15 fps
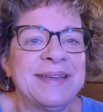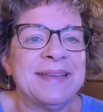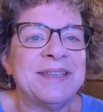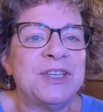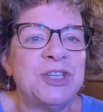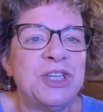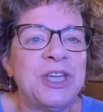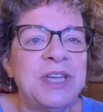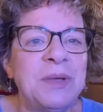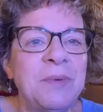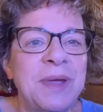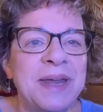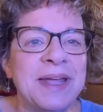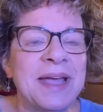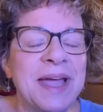is a cheeky
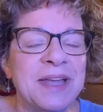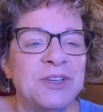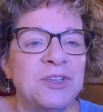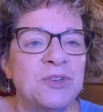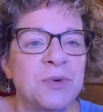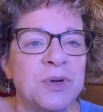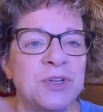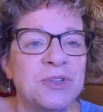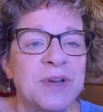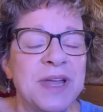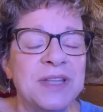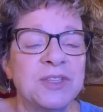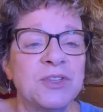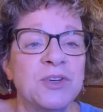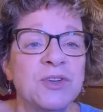way to guide you towards your
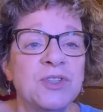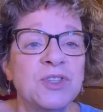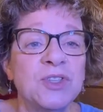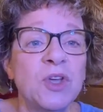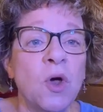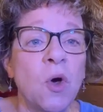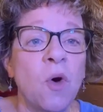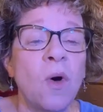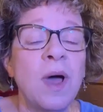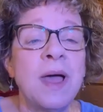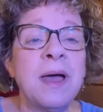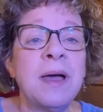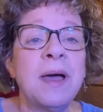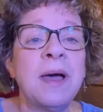answer. So